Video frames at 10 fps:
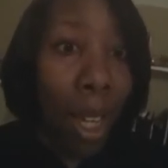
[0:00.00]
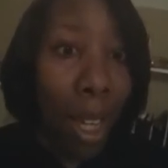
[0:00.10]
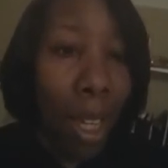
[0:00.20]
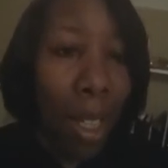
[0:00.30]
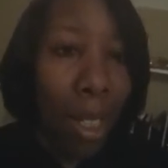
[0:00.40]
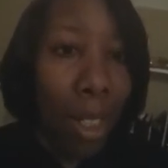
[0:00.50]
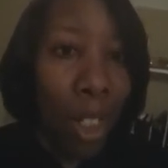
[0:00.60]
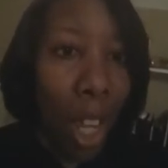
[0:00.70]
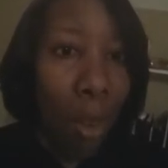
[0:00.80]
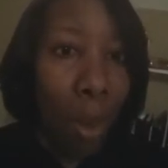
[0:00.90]
uh,
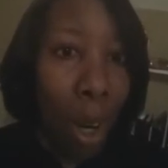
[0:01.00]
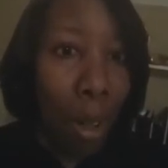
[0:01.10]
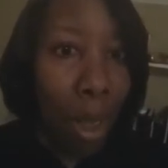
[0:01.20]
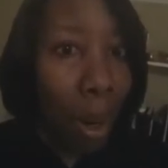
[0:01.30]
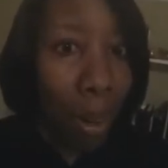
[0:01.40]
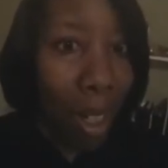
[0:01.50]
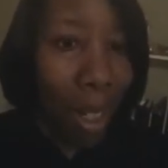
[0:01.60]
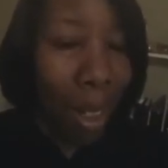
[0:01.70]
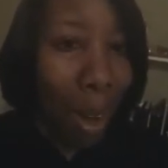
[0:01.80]
January 30th